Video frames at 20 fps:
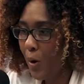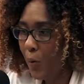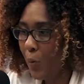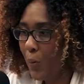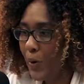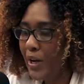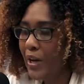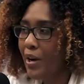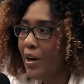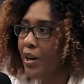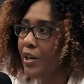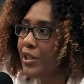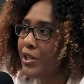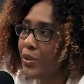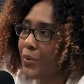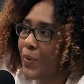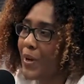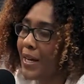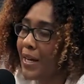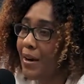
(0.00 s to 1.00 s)
we are
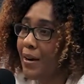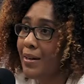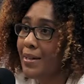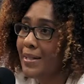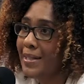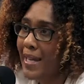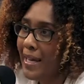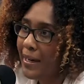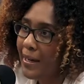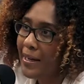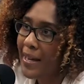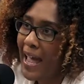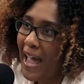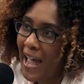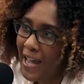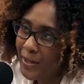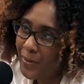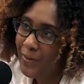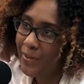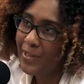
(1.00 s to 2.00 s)
doing our 2nd
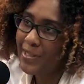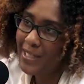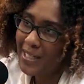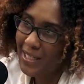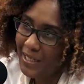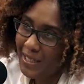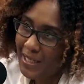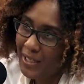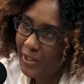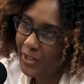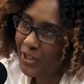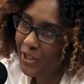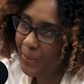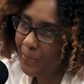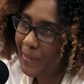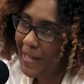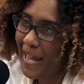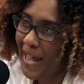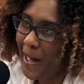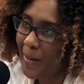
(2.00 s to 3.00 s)
annual Teen
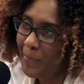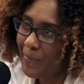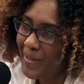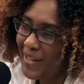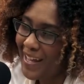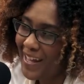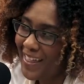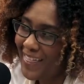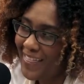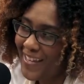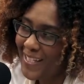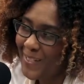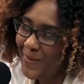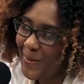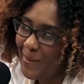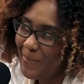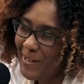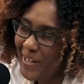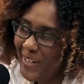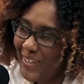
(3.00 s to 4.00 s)
Leadership Camp, and that's
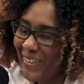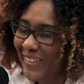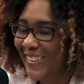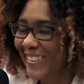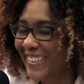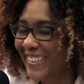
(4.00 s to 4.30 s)
why I'm here.